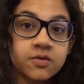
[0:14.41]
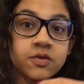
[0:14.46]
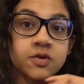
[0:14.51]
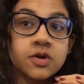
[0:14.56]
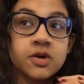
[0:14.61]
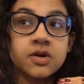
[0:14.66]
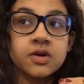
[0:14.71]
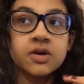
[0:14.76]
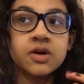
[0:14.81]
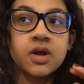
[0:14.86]

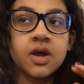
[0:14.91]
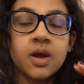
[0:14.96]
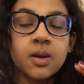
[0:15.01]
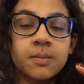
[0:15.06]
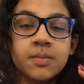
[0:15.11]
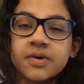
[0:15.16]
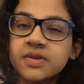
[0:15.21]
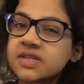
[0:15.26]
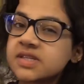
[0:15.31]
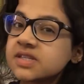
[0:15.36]
for
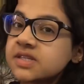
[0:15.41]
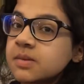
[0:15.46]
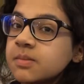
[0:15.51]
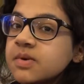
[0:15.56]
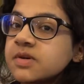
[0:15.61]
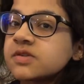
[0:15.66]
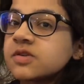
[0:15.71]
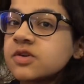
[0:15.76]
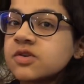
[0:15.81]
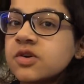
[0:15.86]
building some
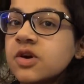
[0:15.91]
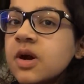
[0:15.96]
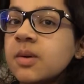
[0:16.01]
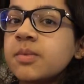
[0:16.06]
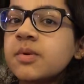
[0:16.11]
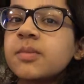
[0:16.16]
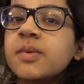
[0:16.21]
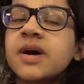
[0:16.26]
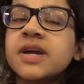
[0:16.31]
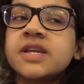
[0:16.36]
muscle on your
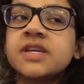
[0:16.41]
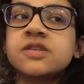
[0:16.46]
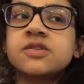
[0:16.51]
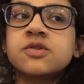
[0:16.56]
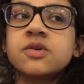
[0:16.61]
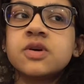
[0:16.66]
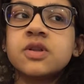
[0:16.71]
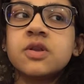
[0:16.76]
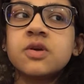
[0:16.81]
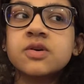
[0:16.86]
upper body
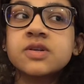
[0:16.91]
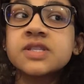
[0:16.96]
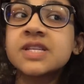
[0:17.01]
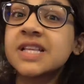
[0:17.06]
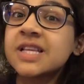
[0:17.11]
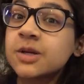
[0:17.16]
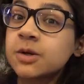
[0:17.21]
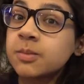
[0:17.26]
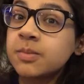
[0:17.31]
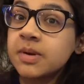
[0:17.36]
so it looks a
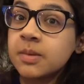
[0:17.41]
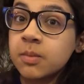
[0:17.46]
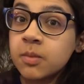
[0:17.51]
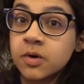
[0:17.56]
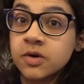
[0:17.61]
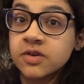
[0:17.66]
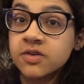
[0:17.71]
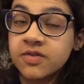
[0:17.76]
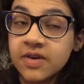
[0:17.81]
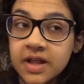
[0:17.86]
little bit
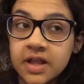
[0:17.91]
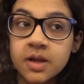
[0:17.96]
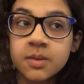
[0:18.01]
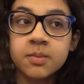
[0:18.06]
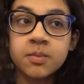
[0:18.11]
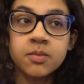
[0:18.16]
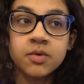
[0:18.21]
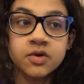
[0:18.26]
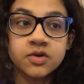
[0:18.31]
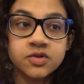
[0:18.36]
more
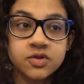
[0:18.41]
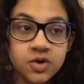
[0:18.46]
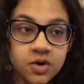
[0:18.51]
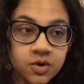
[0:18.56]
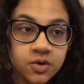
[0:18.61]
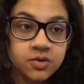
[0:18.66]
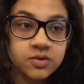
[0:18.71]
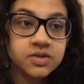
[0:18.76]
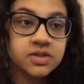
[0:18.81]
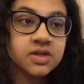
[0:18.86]
developed, more
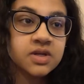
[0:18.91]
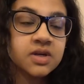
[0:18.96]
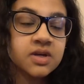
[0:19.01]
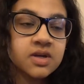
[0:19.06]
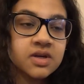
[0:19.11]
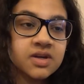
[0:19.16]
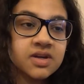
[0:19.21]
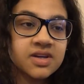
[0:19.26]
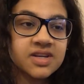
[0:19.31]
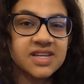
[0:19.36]
toned.
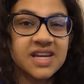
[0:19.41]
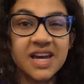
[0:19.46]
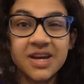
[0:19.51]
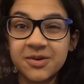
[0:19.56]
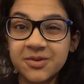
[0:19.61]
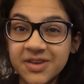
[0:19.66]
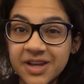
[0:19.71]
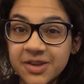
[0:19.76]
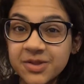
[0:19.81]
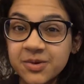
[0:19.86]
I
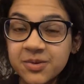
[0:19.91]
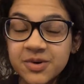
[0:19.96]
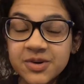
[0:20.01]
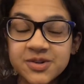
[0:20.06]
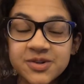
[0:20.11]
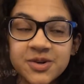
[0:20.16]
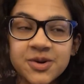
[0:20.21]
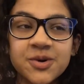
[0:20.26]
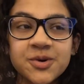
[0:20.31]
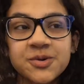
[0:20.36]
don't like the
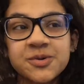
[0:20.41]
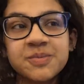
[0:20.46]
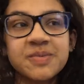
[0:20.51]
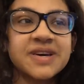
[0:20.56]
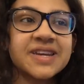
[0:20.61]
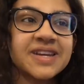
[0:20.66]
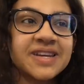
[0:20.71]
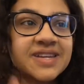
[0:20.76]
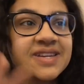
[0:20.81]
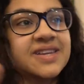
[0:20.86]
word toned,
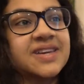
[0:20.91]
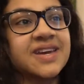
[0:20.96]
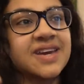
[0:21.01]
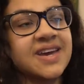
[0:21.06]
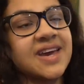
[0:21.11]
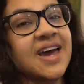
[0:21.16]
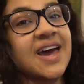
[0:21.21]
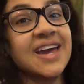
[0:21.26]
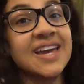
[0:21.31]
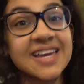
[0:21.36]
but
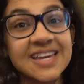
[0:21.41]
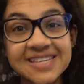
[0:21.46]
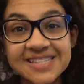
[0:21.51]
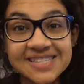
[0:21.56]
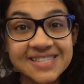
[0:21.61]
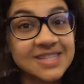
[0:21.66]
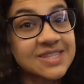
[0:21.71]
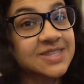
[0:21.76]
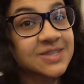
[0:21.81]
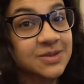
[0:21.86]
I
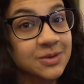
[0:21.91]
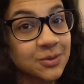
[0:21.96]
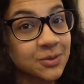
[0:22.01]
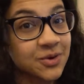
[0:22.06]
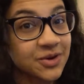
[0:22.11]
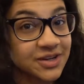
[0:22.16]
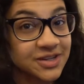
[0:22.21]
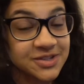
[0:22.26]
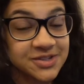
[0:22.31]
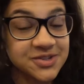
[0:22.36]
guess the
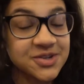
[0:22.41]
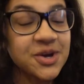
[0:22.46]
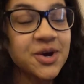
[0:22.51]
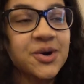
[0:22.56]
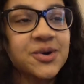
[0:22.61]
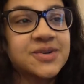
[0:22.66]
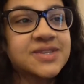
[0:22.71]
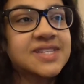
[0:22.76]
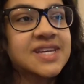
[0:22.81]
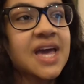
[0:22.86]
word is
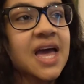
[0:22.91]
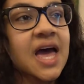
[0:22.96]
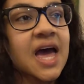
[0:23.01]
toned.